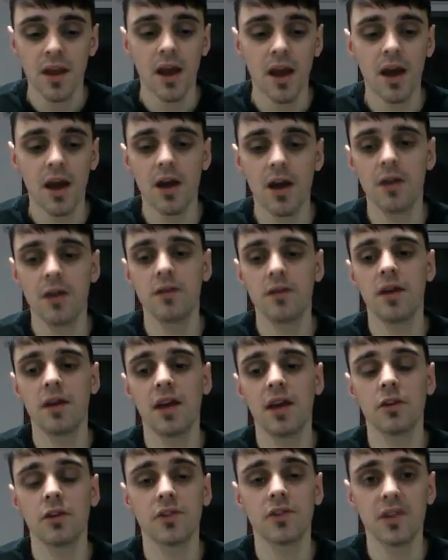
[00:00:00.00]
And
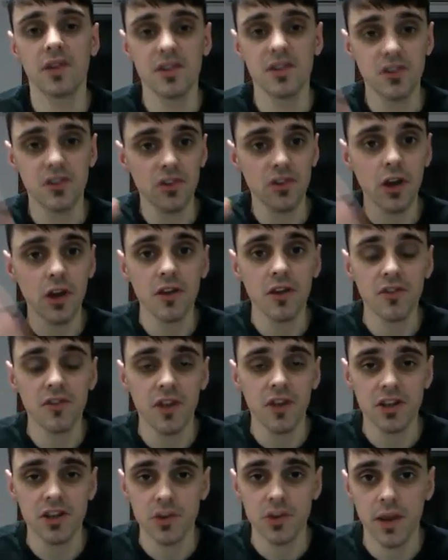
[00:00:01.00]
obviously it's just kind of
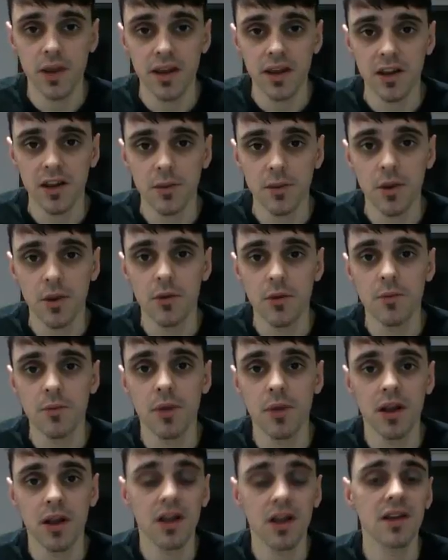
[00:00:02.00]
fluctuating at the moment.
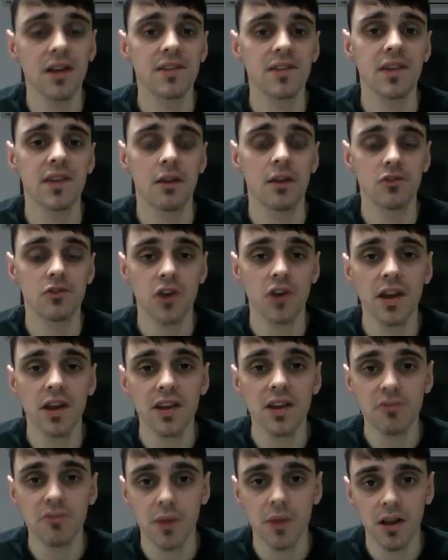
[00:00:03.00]
But like I said, I'm trying to
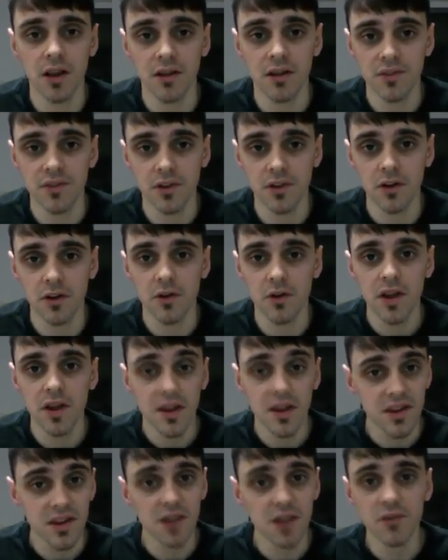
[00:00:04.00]
live my lifestyle.
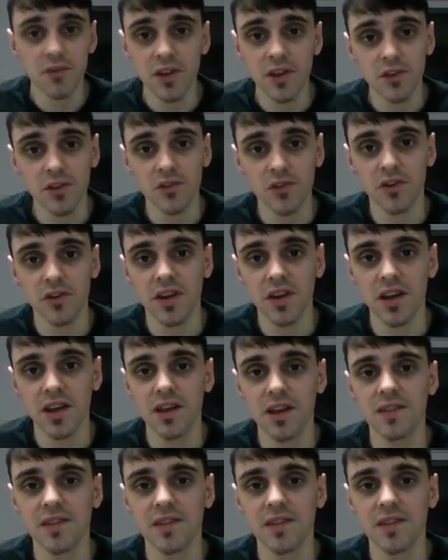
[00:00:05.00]
Nothing is free here.